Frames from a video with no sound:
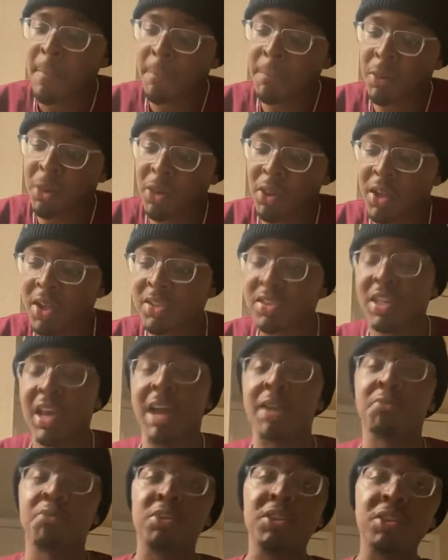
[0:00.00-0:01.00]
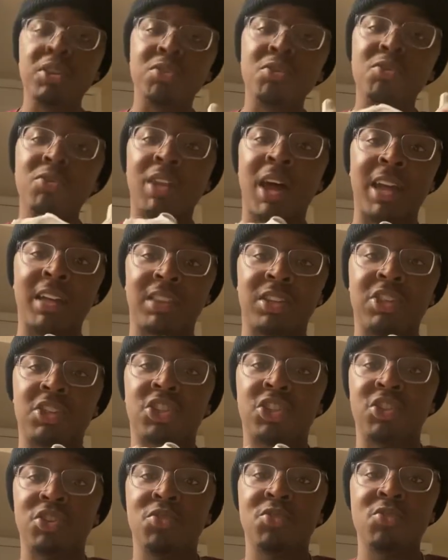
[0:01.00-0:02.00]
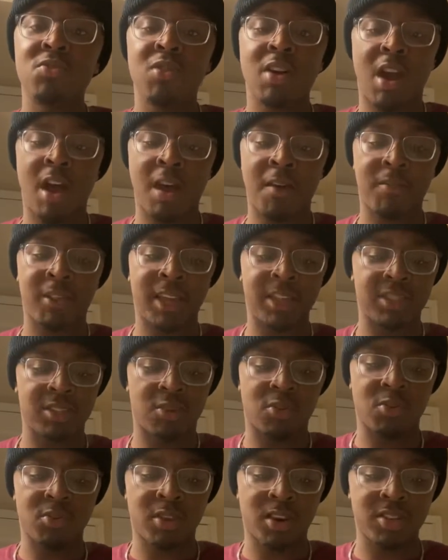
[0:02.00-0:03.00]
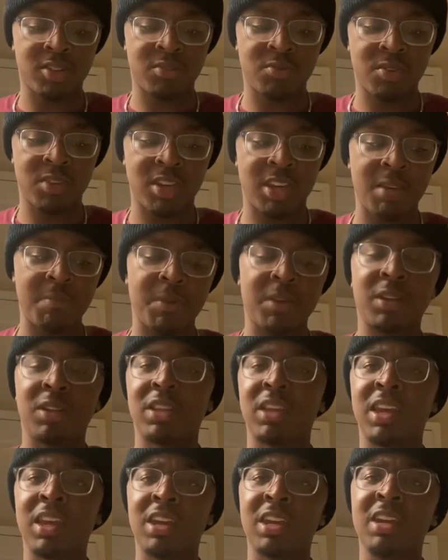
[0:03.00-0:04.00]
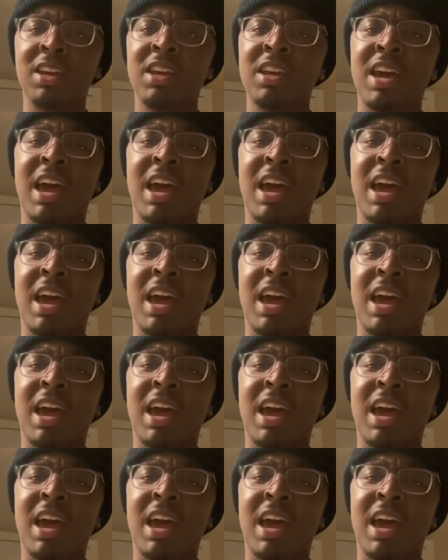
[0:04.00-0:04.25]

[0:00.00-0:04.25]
Plus, I really do like this shoe. I like to hold on to it, keep it clean.